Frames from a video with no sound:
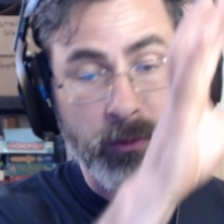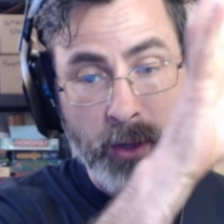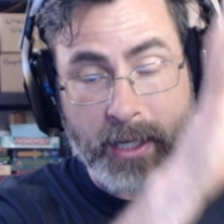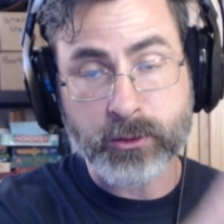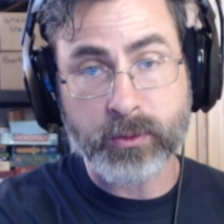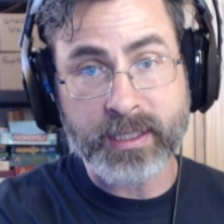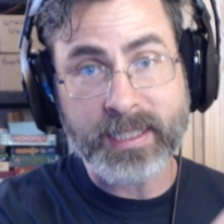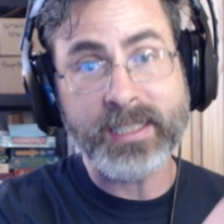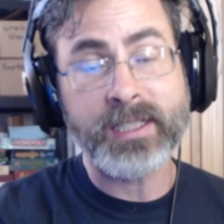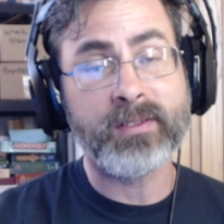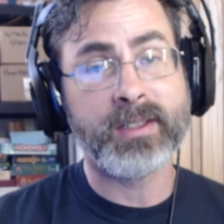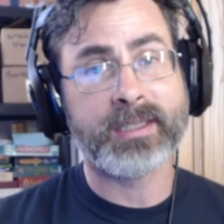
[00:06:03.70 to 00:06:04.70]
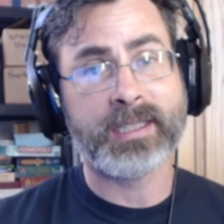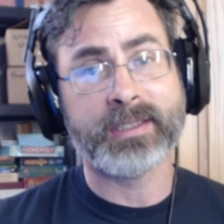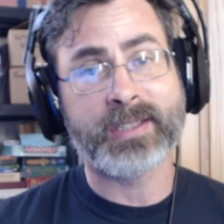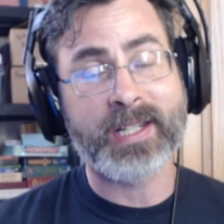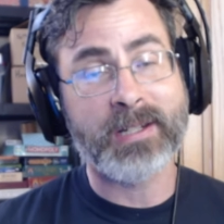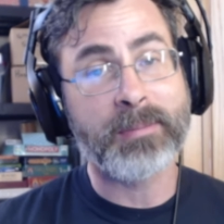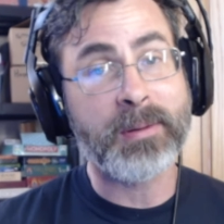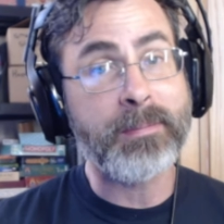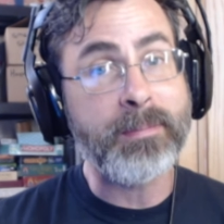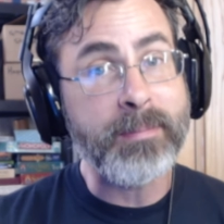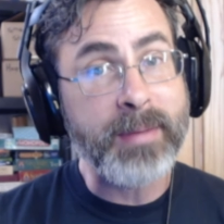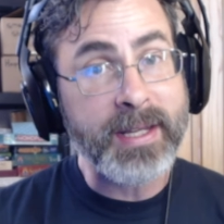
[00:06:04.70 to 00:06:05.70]
As with any of these things, they can be
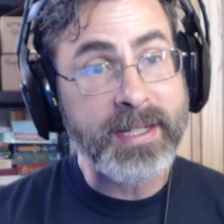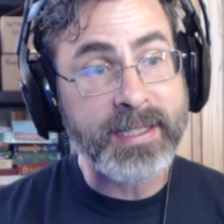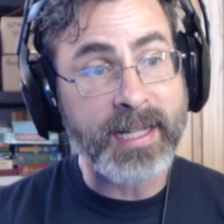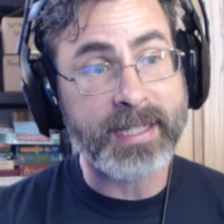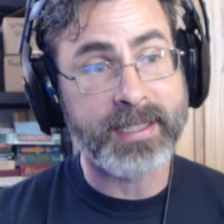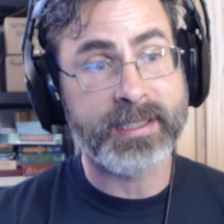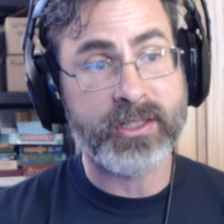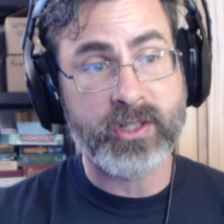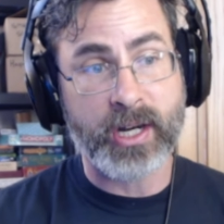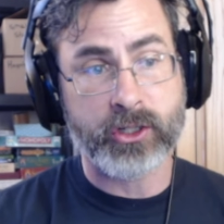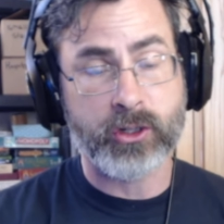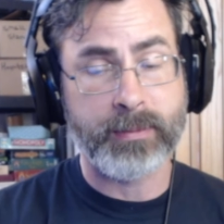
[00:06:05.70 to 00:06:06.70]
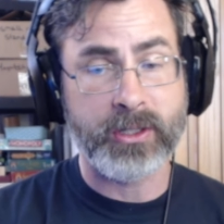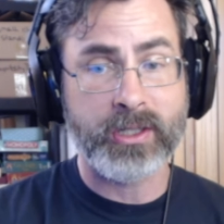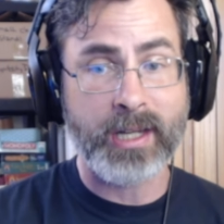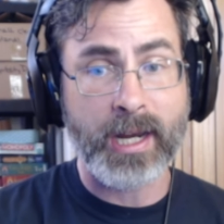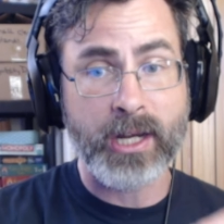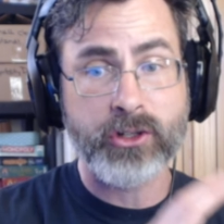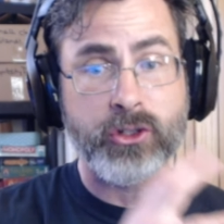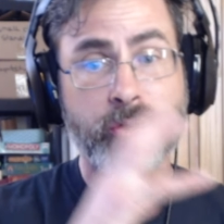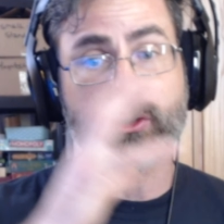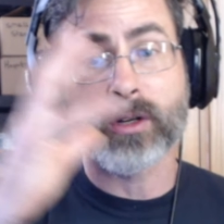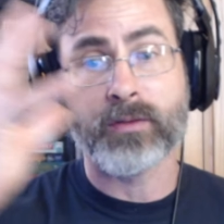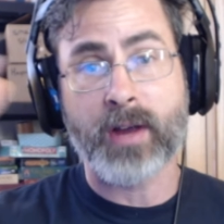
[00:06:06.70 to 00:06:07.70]
mitigated, these detriments, as you
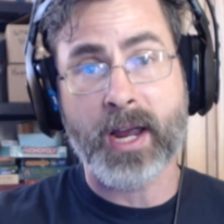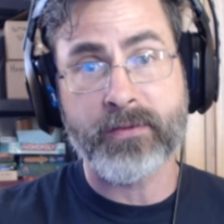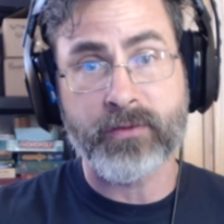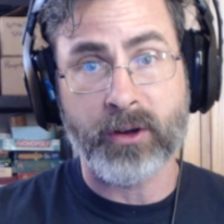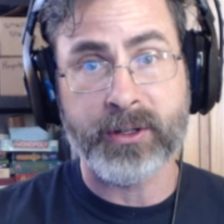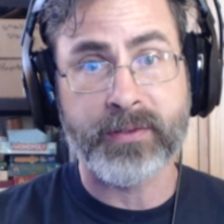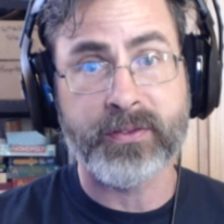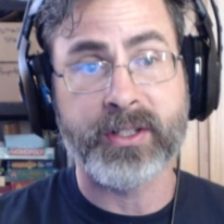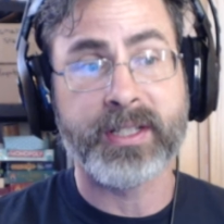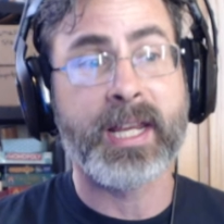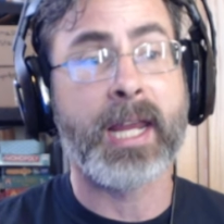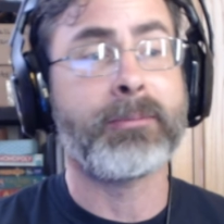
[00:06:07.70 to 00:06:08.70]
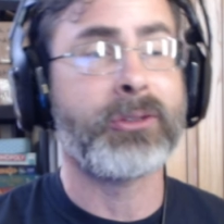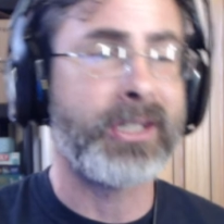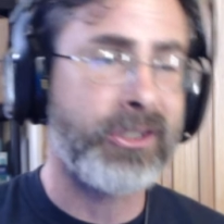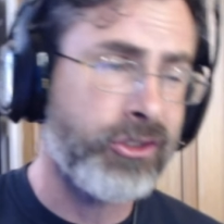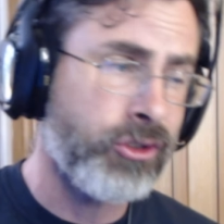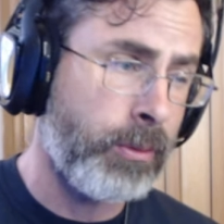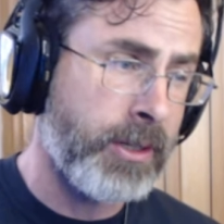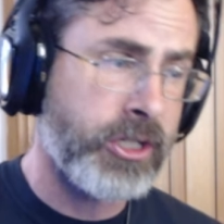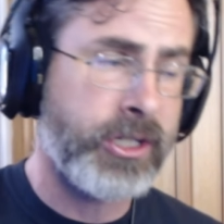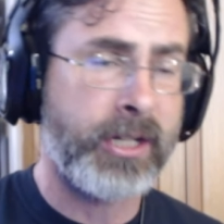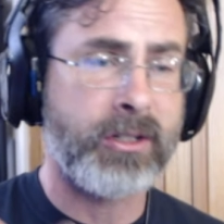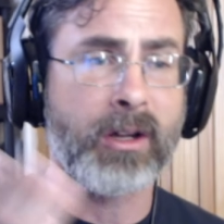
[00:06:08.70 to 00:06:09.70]
survive far enough into the game. You get so much
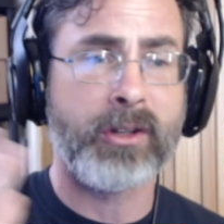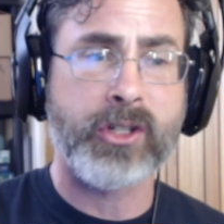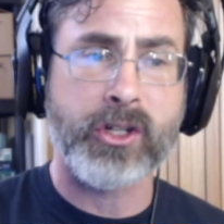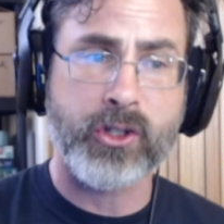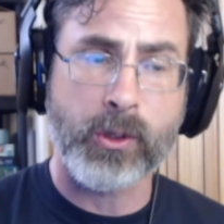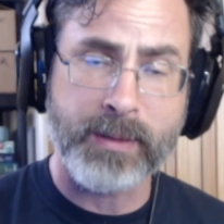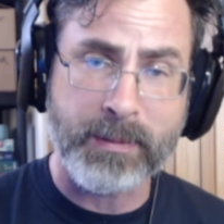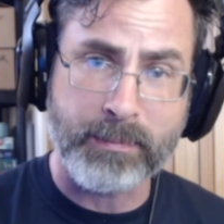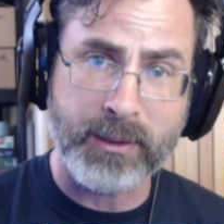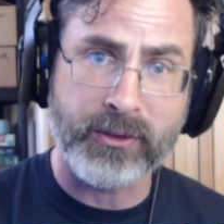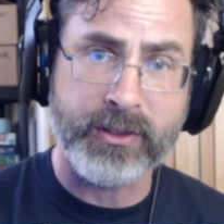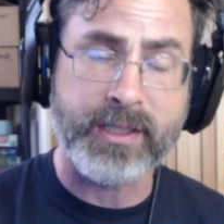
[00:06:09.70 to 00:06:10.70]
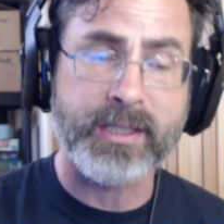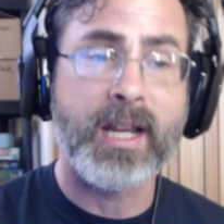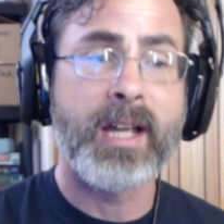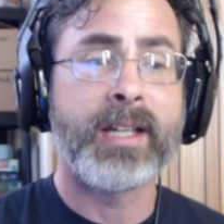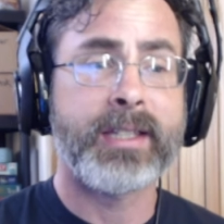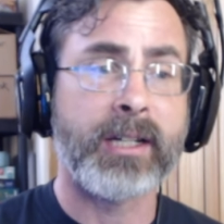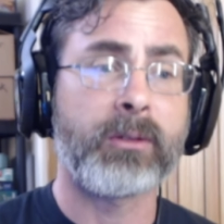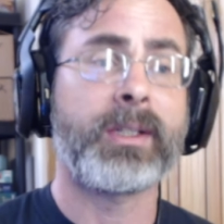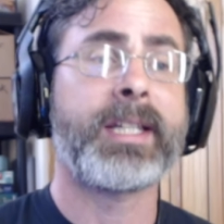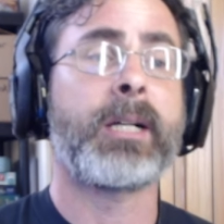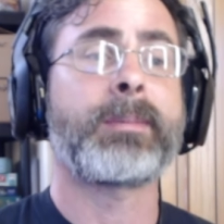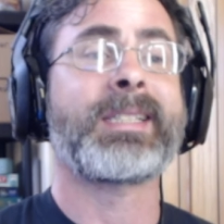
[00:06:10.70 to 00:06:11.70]
technology, so many buildings, that it
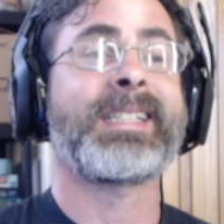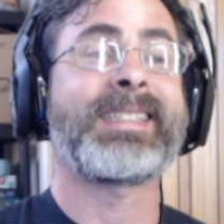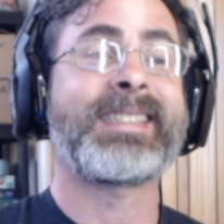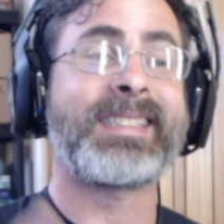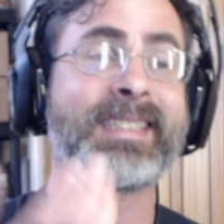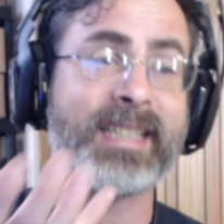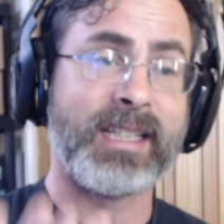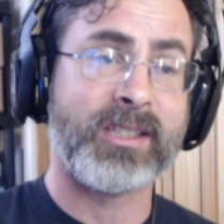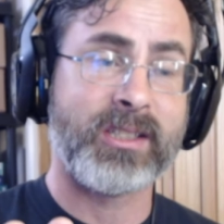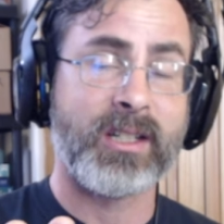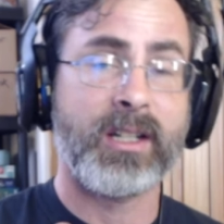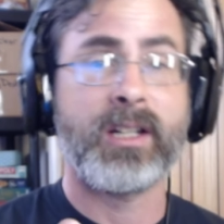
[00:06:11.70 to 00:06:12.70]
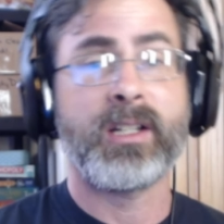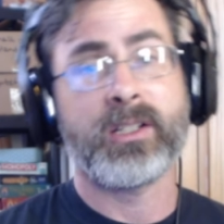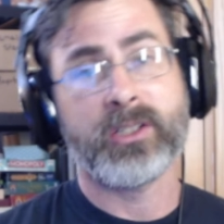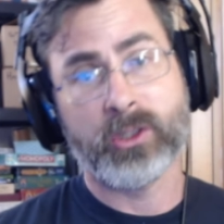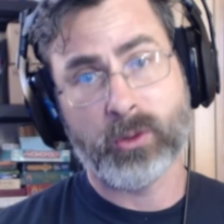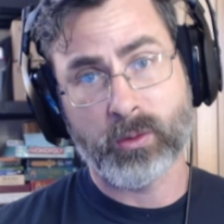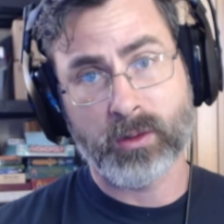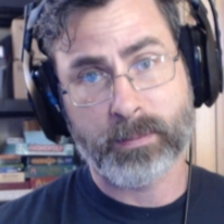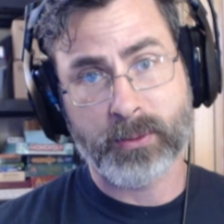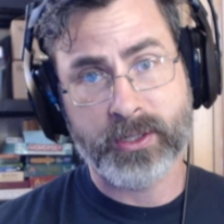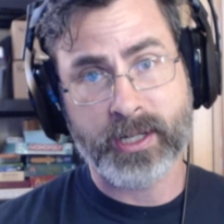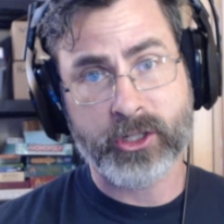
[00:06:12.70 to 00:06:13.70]
really helps assist your
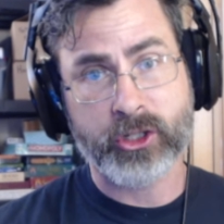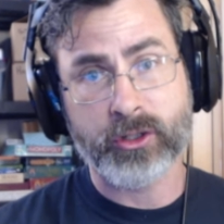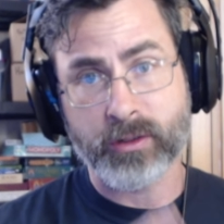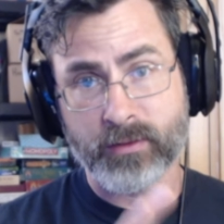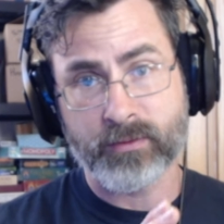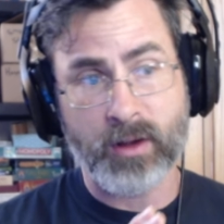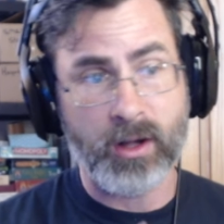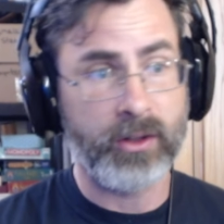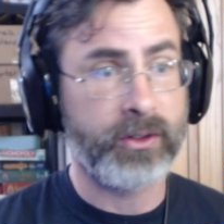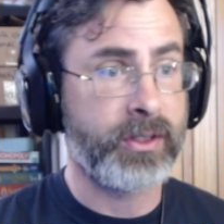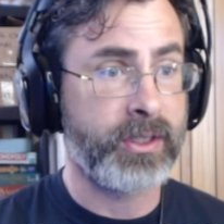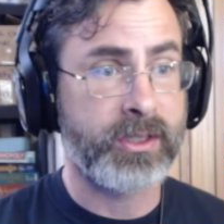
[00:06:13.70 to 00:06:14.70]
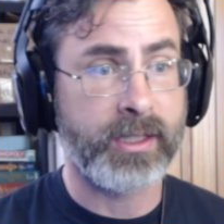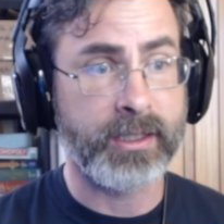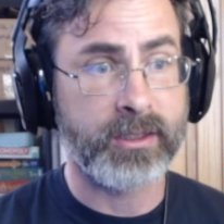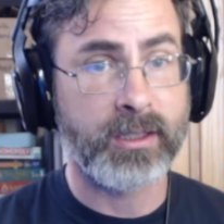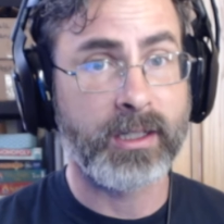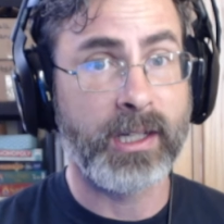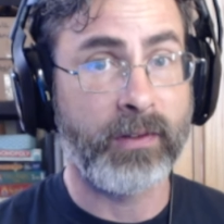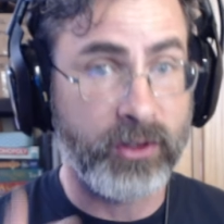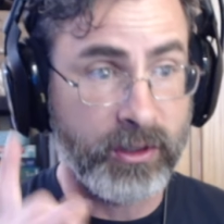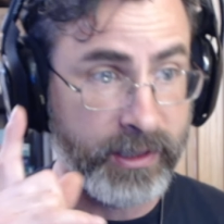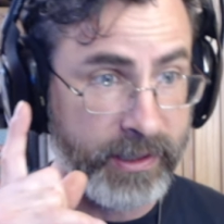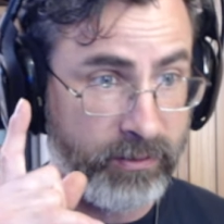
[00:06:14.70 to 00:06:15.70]
production of all of these things, if
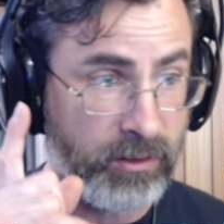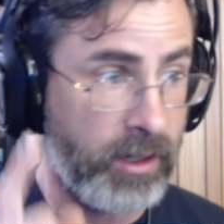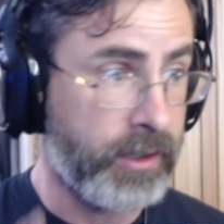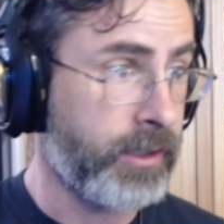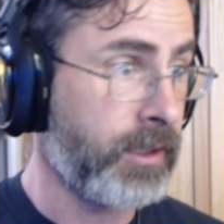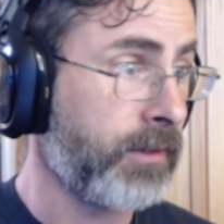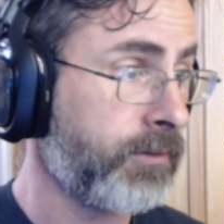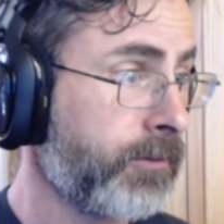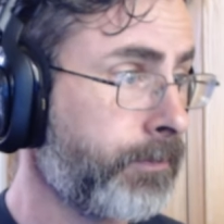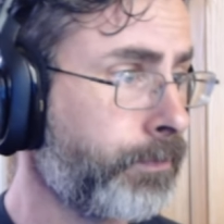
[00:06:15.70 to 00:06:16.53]
you live long enough.